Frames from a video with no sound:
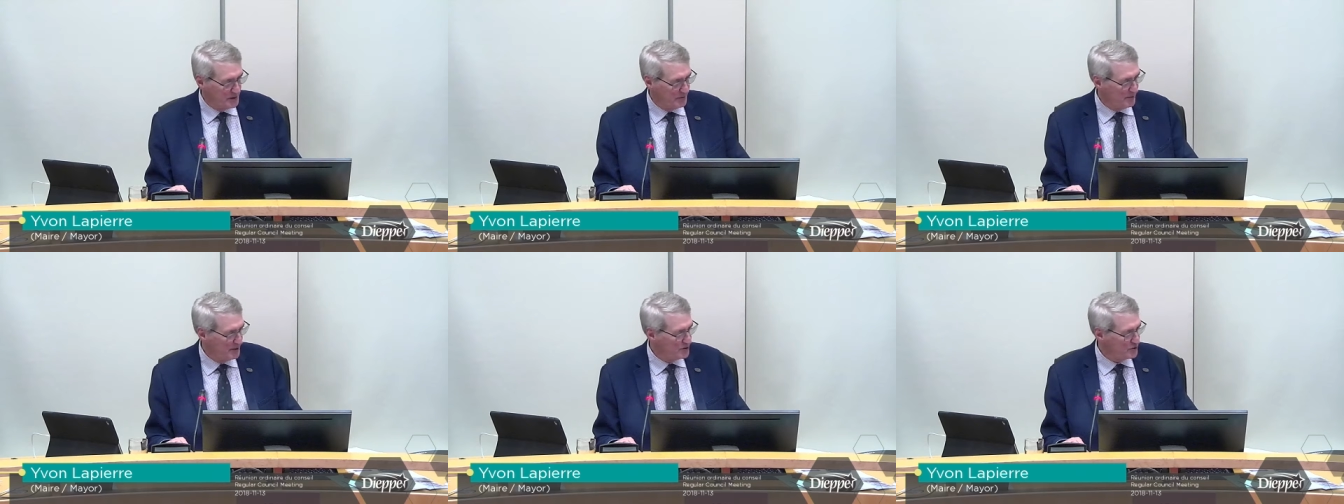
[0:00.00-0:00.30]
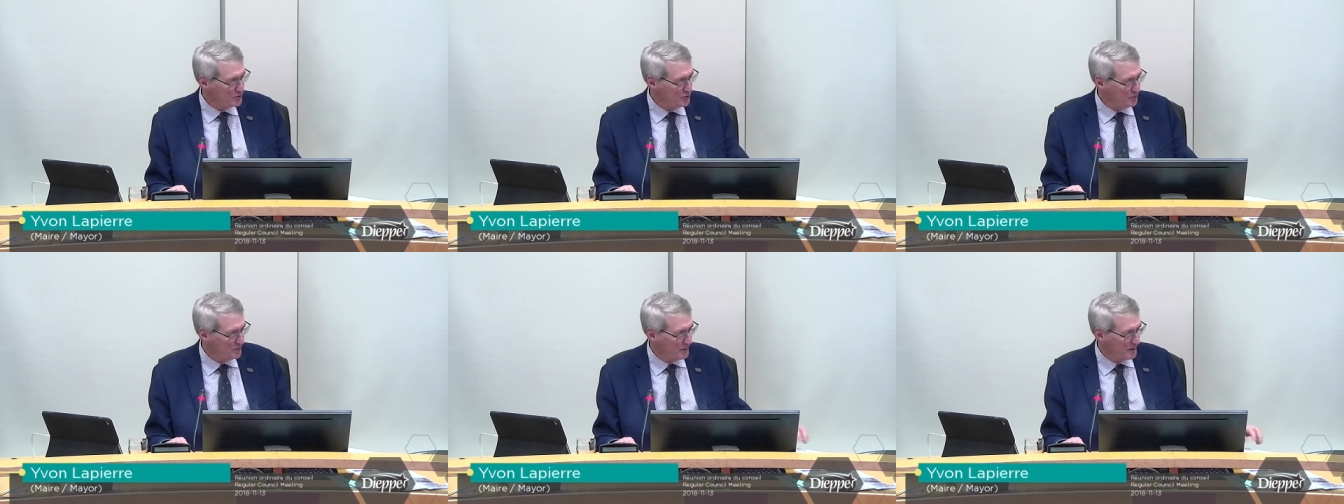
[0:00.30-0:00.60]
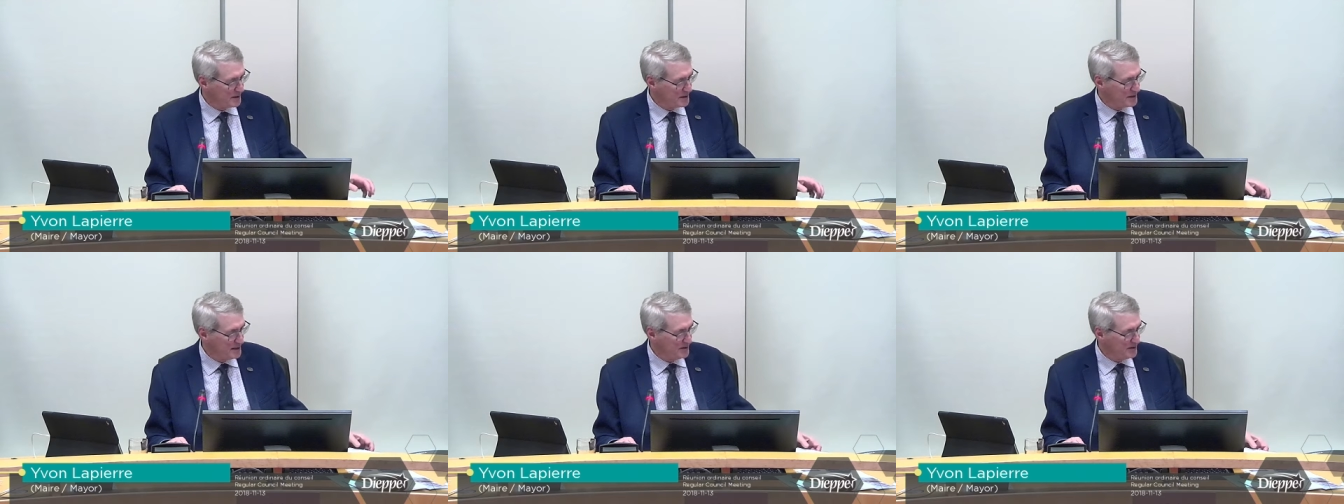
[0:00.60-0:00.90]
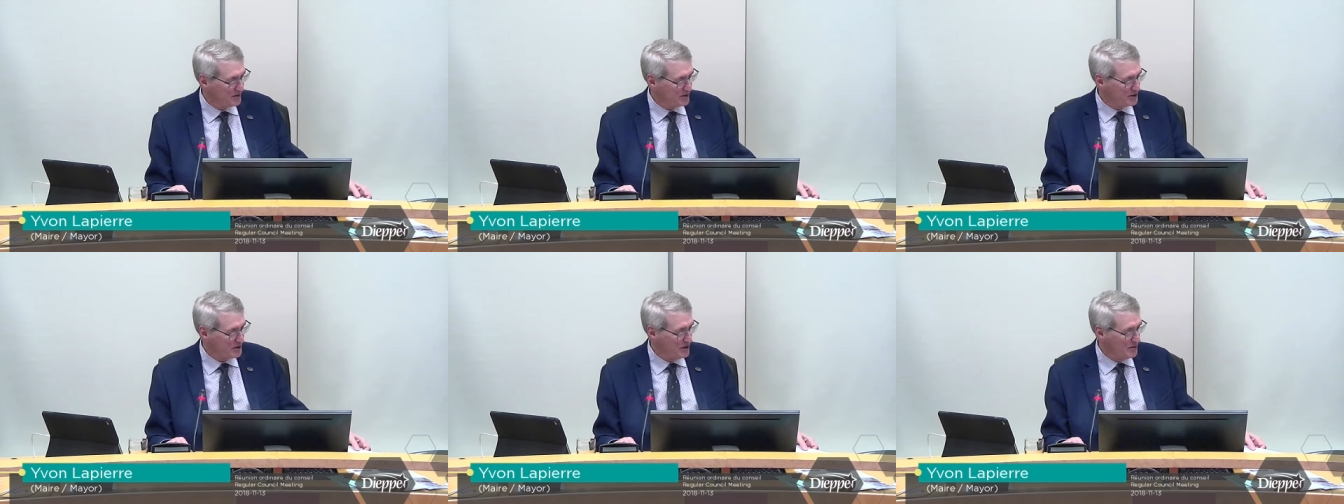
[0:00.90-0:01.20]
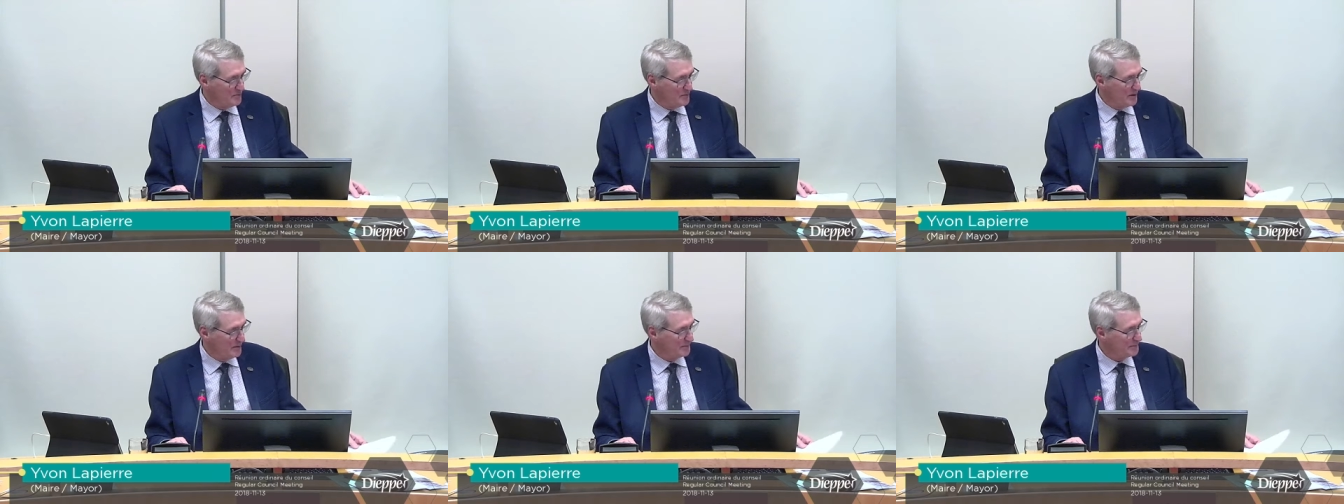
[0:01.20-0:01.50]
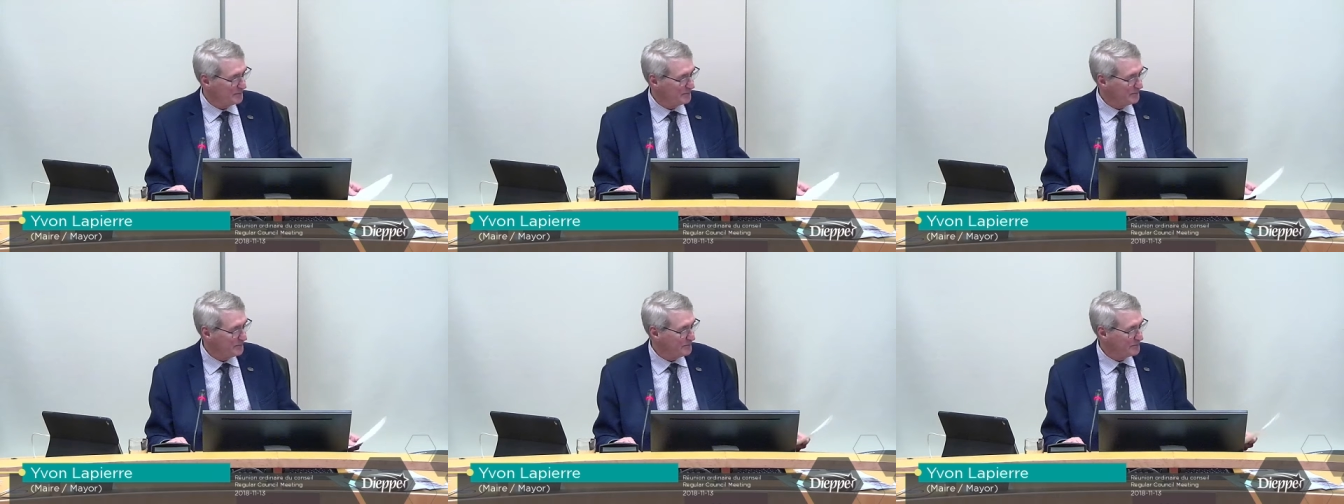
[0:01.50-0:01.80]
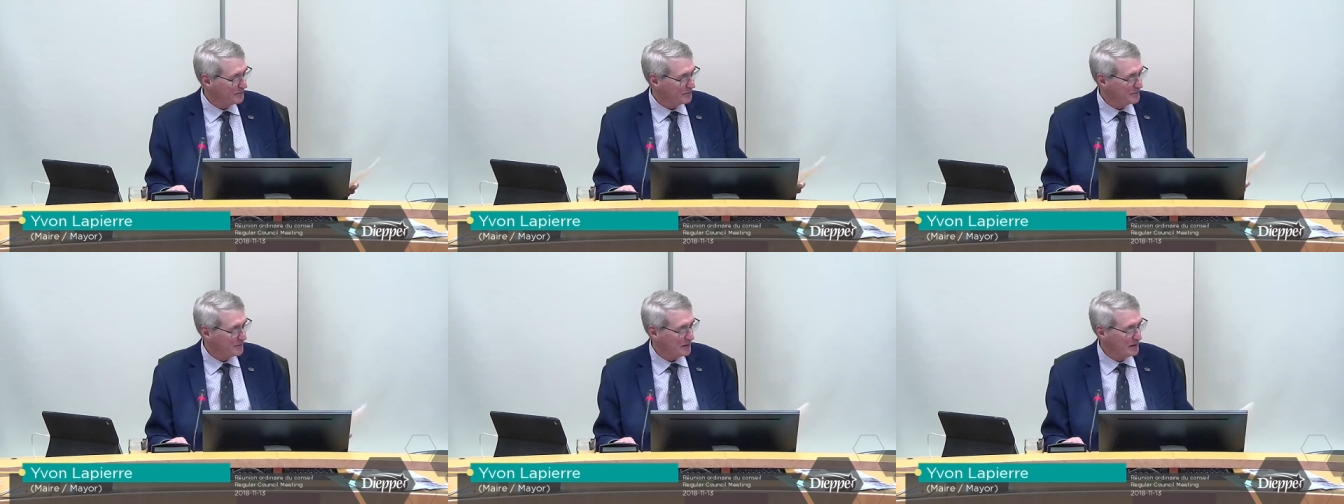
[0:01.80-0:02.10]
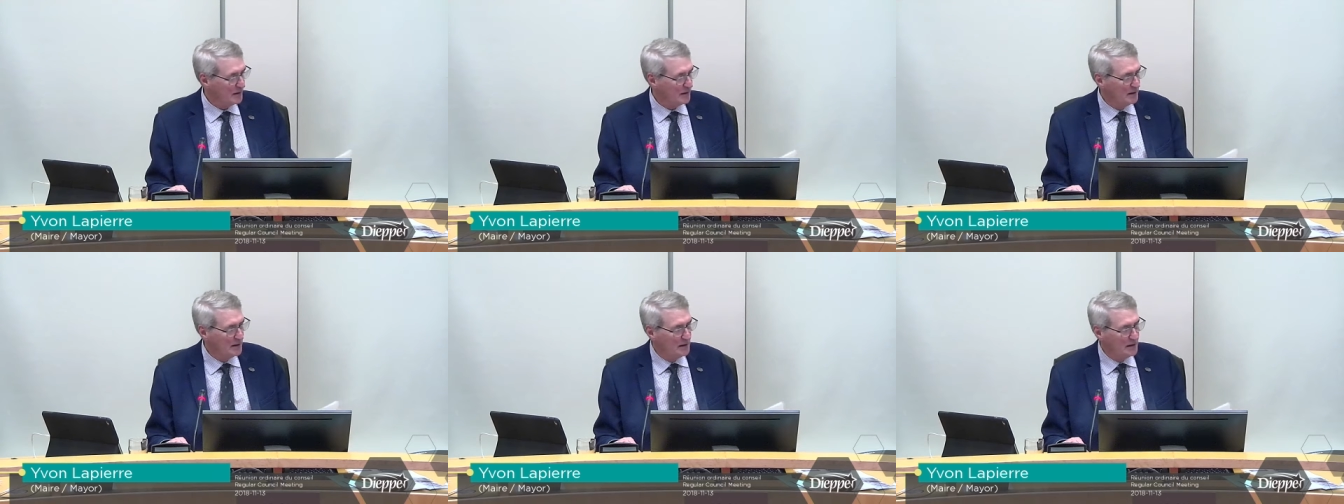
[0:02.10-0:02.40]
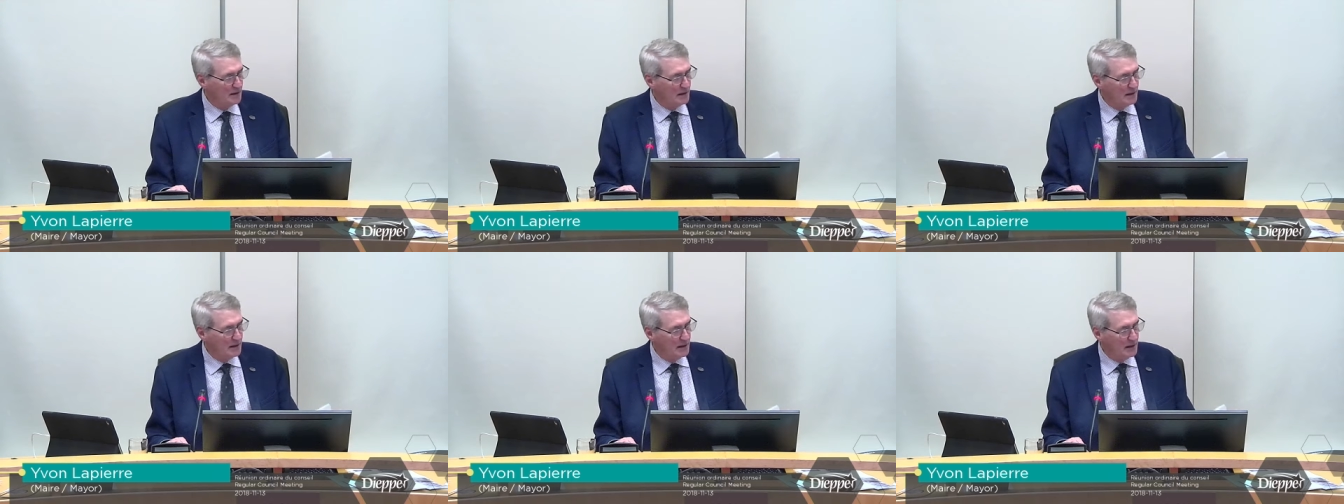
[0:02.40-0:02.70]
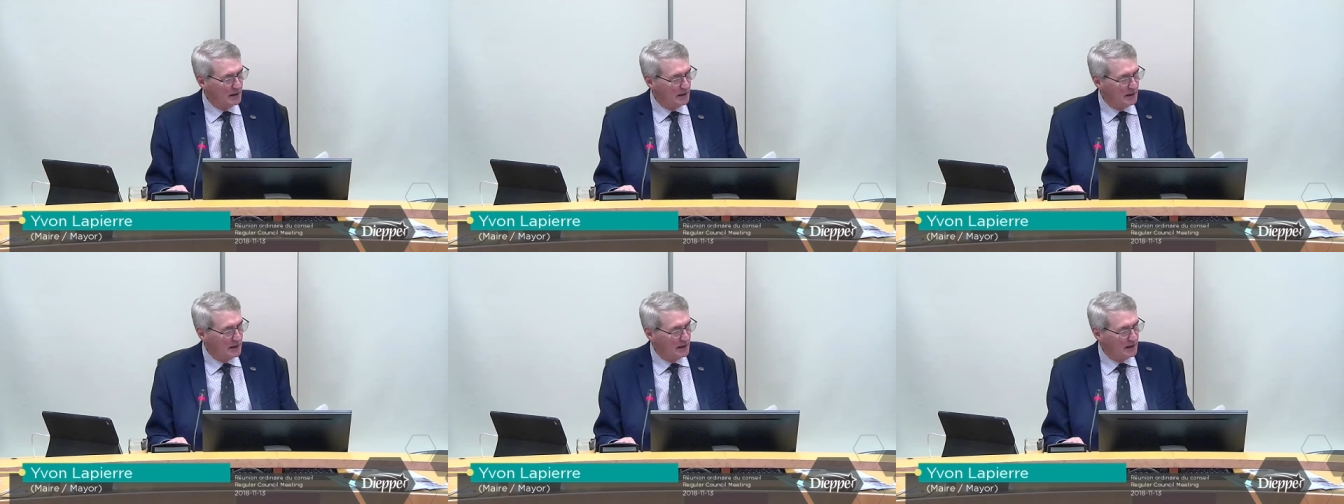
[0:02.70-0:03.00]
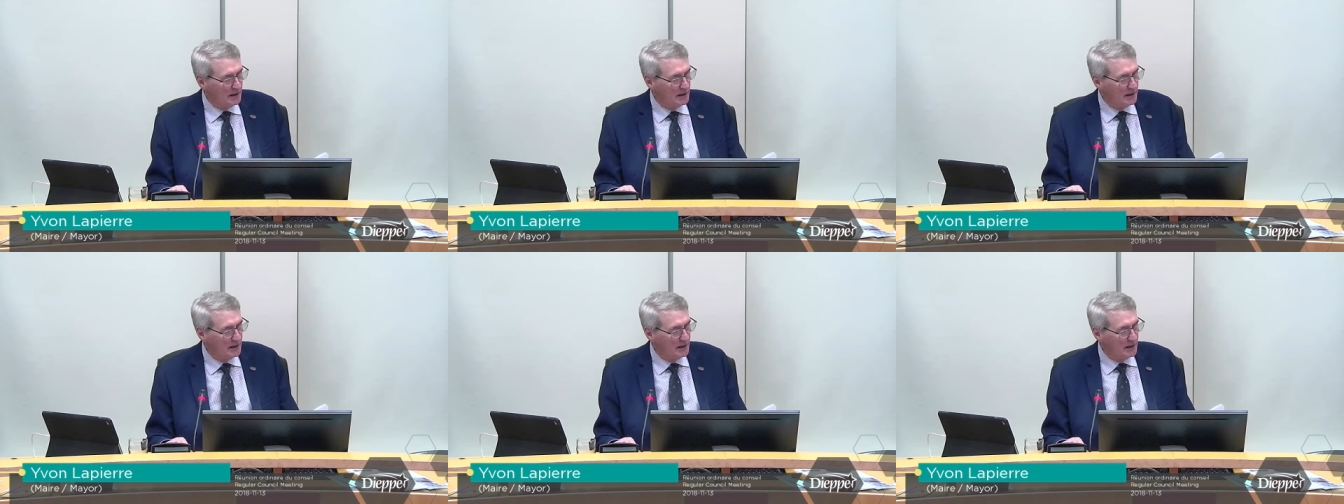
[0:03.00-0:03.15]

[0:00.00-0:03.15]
is carried in second reading by title only.